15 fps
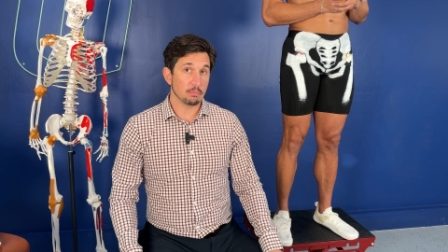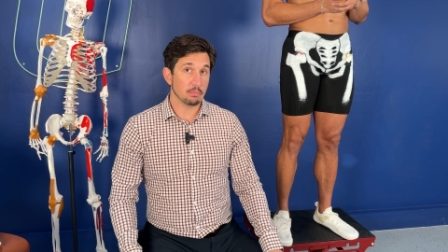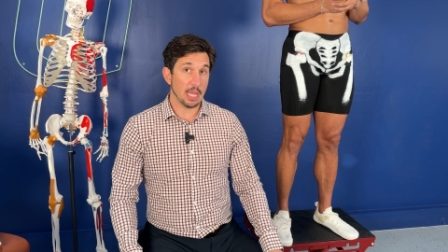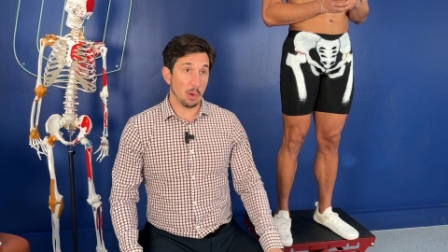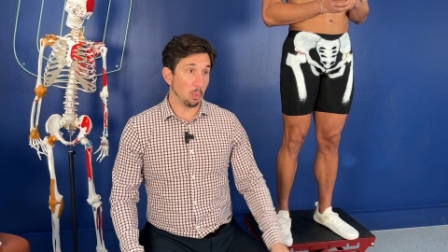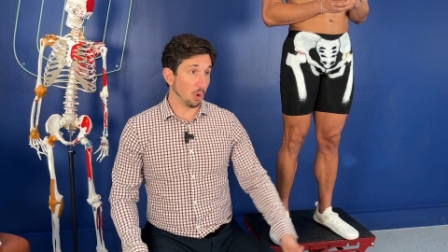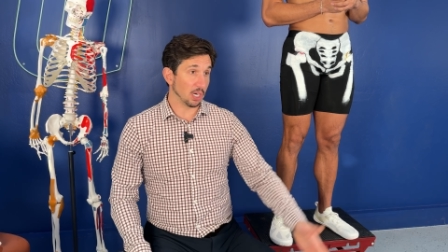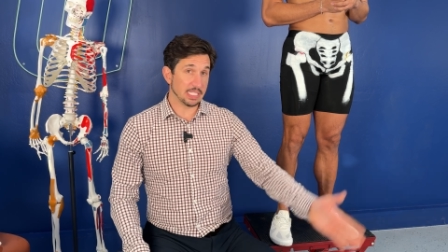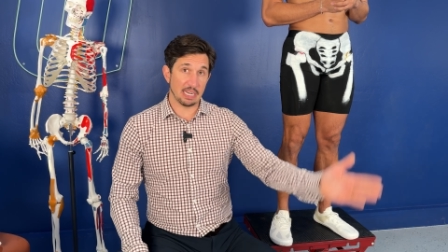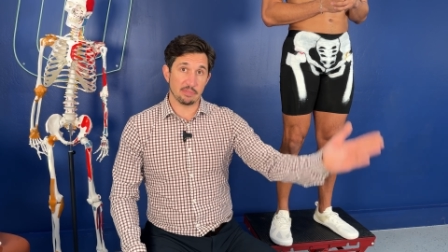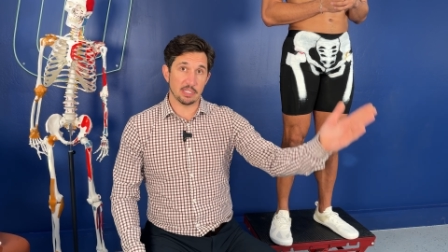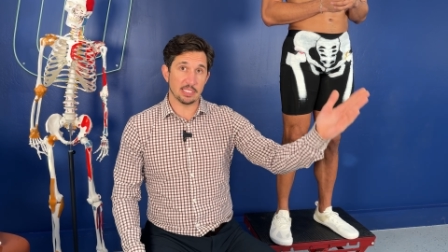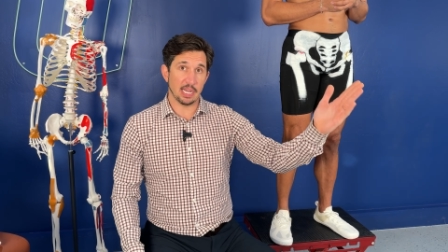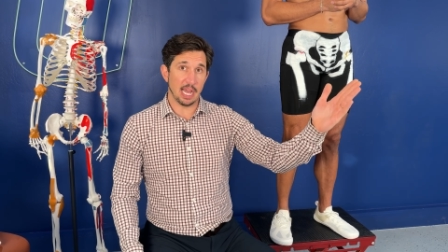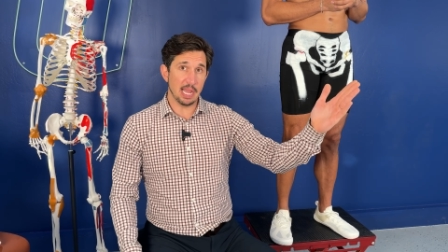It works every
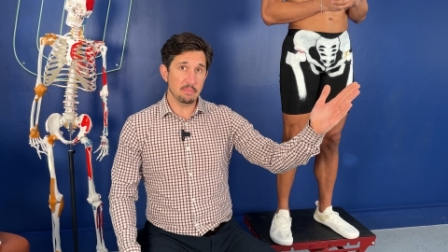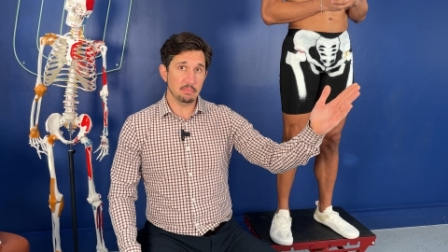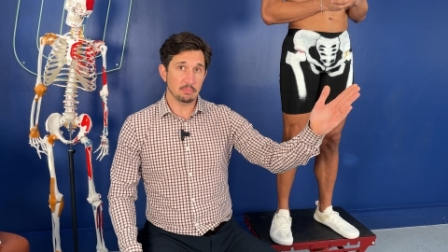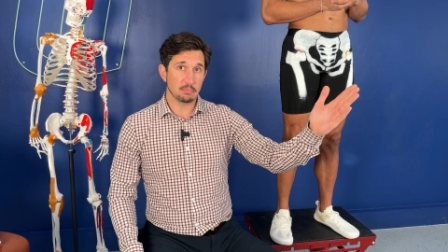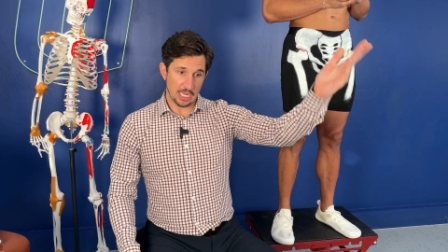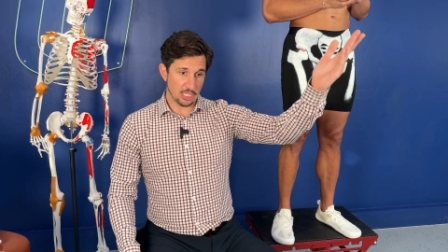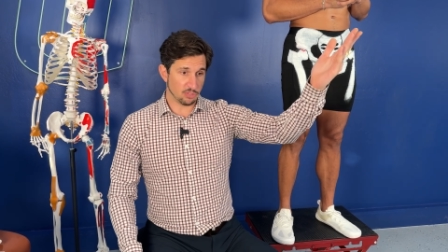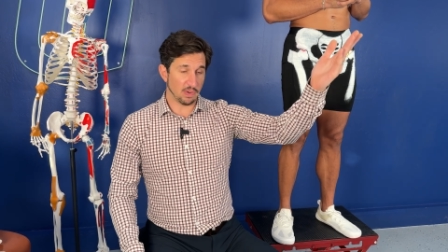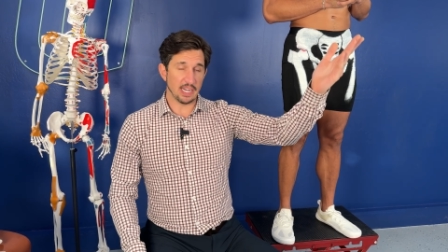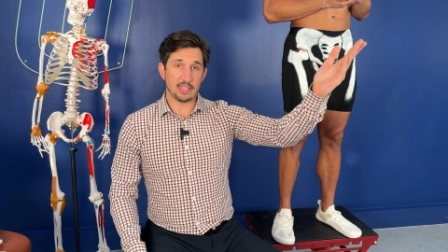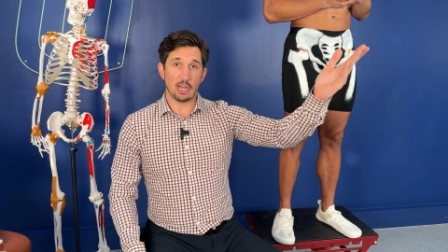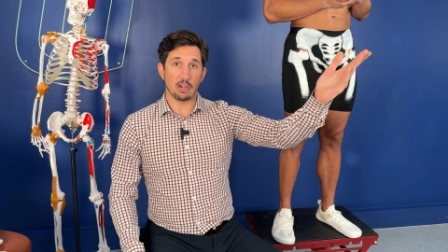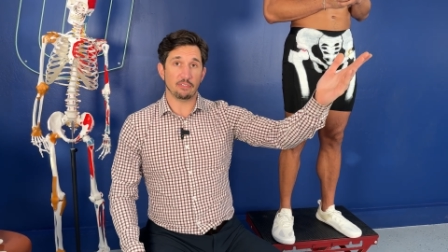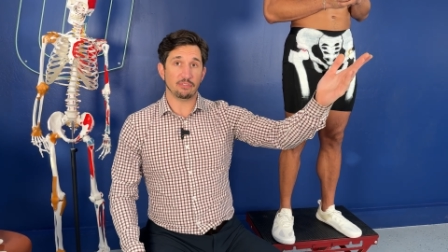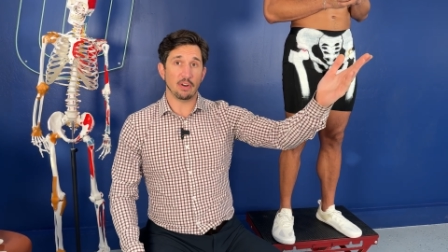time. It's right
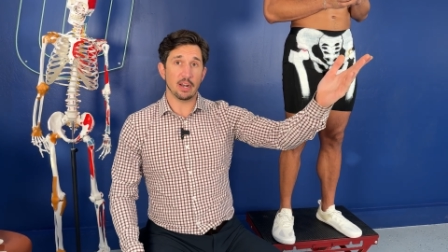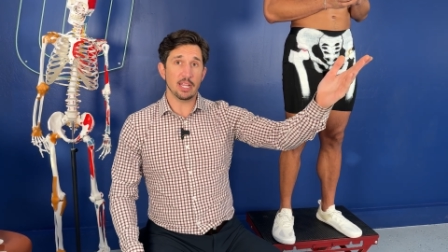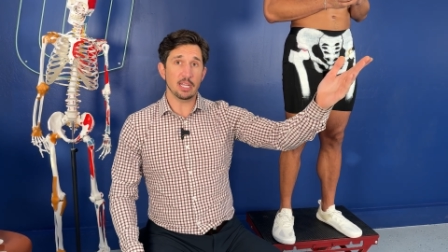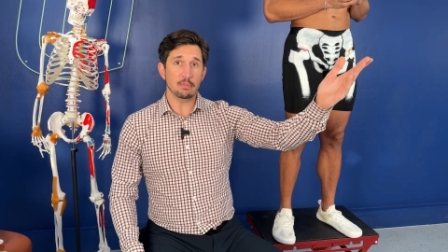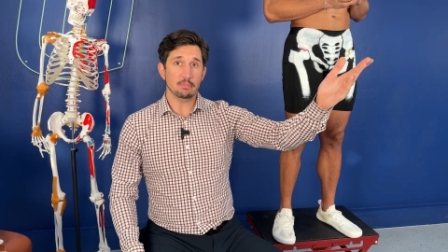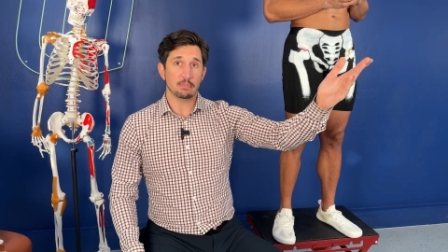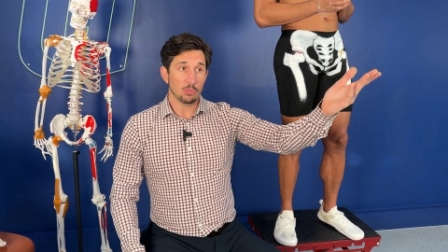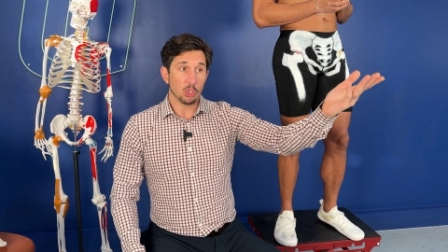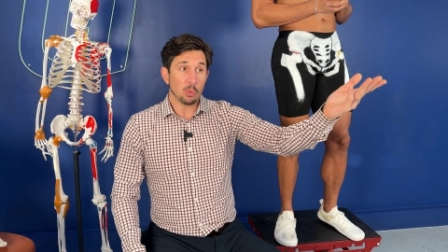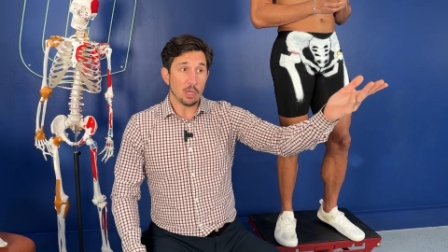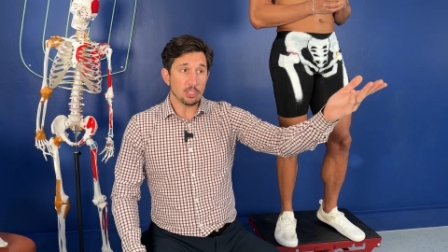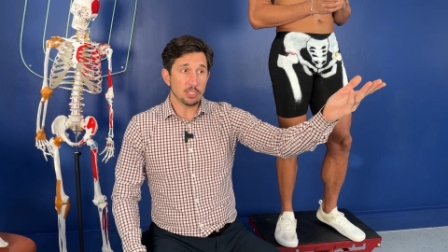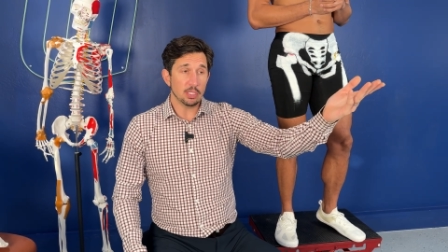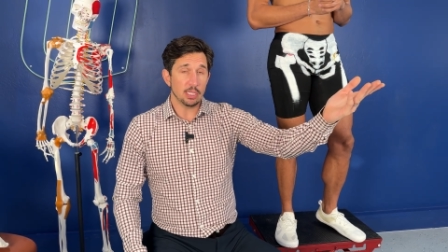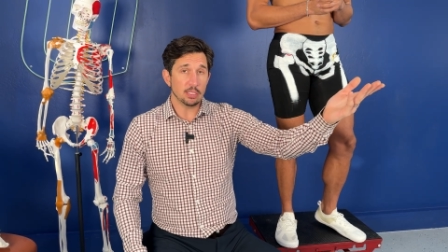there in front of you. The
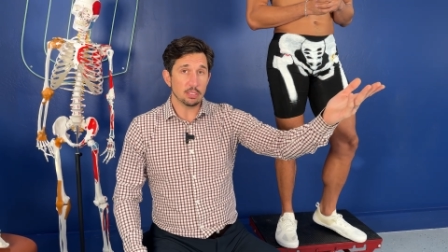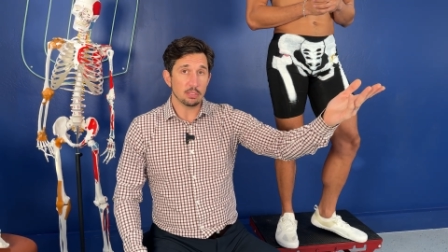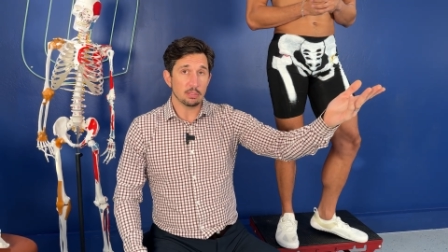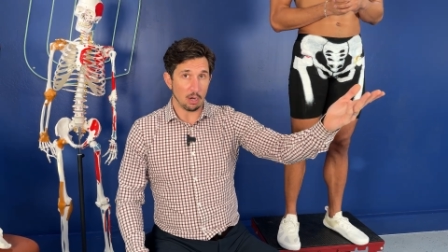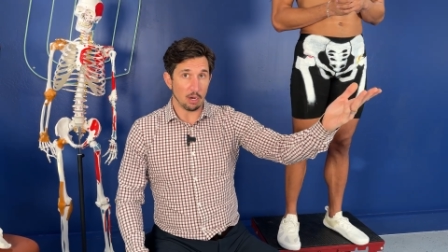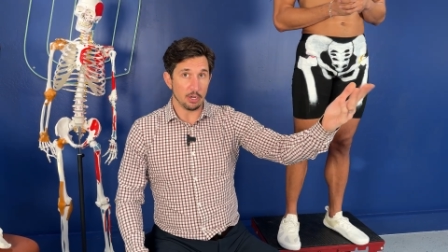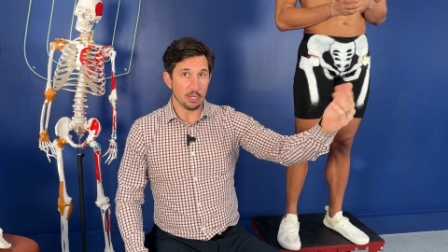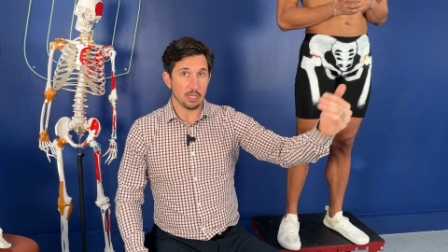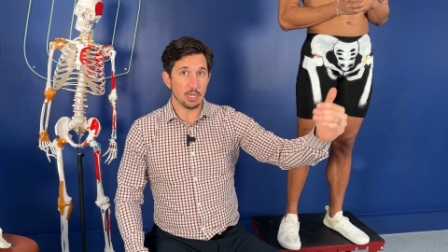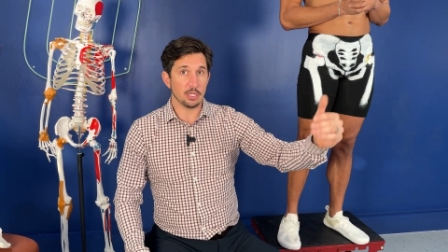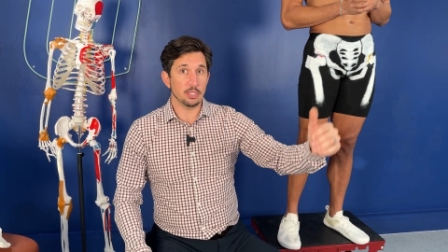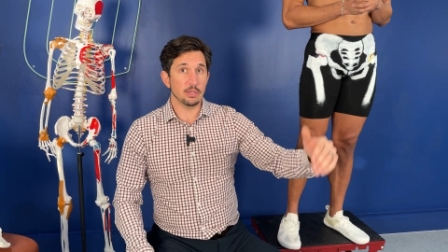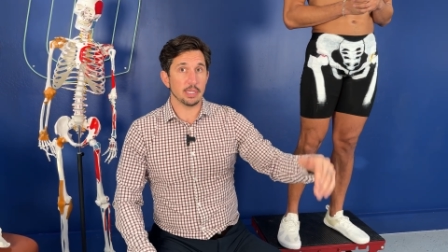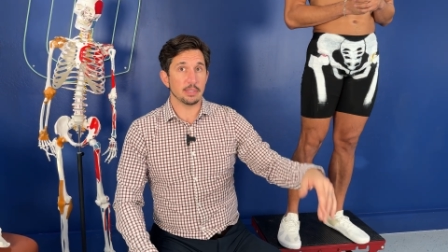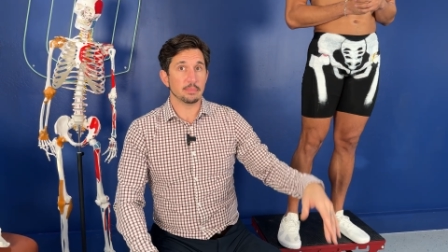question is, are you gonna
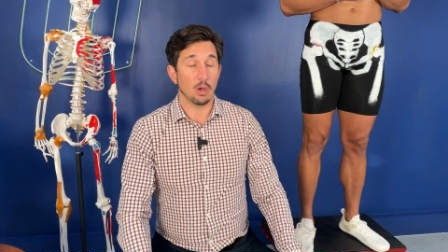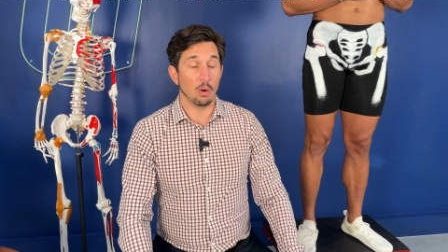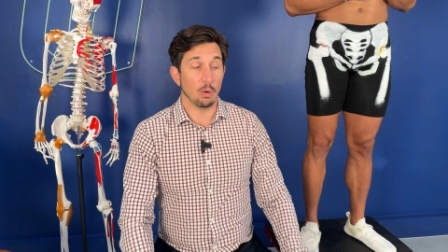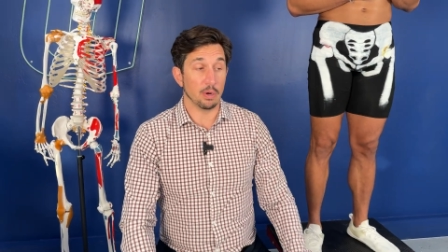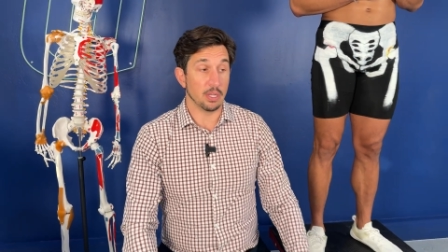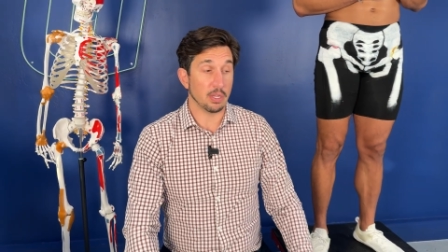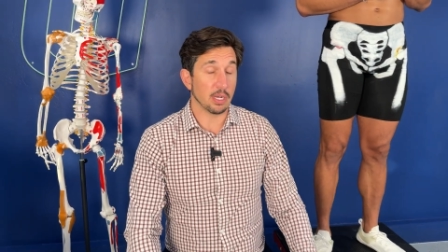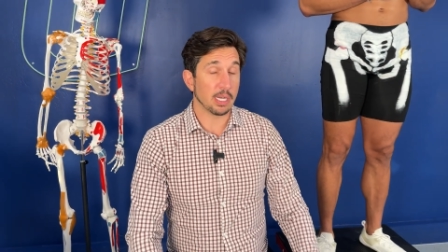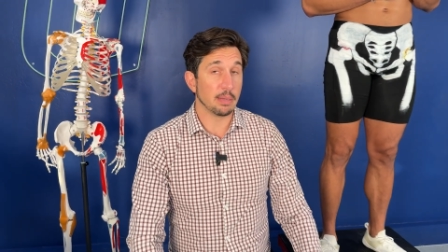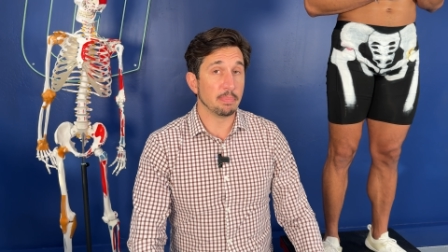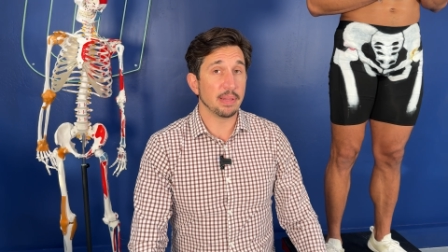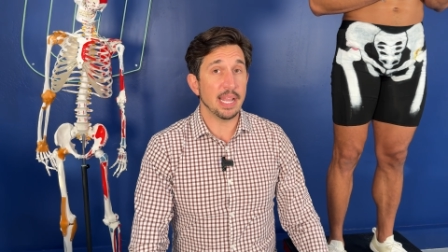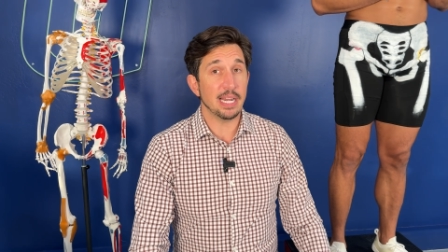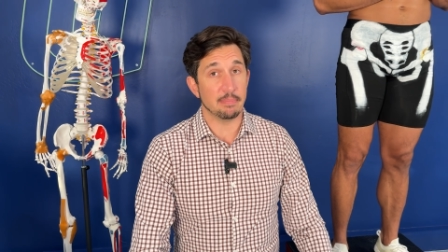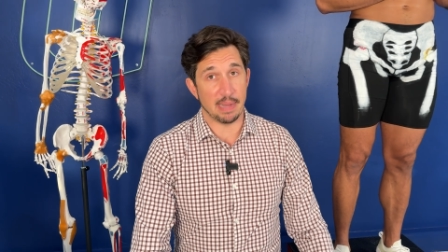do it? Or are you gonna
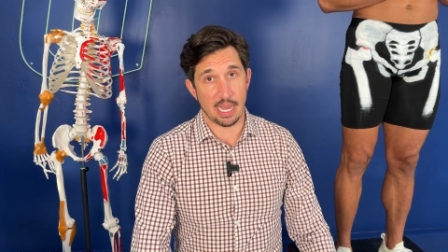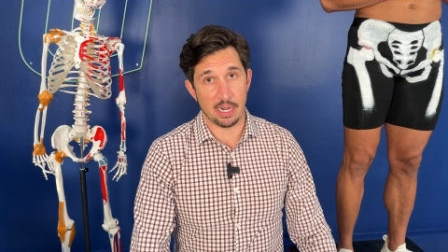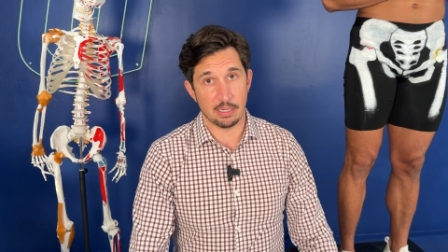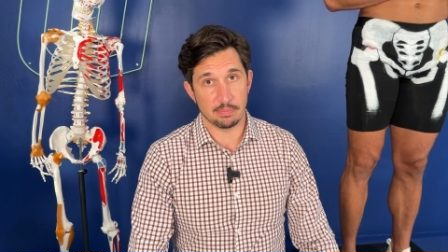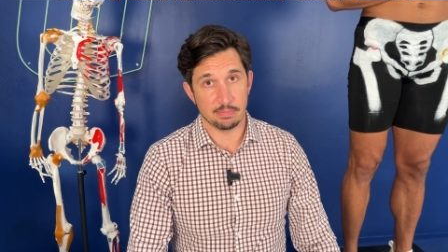complain about it?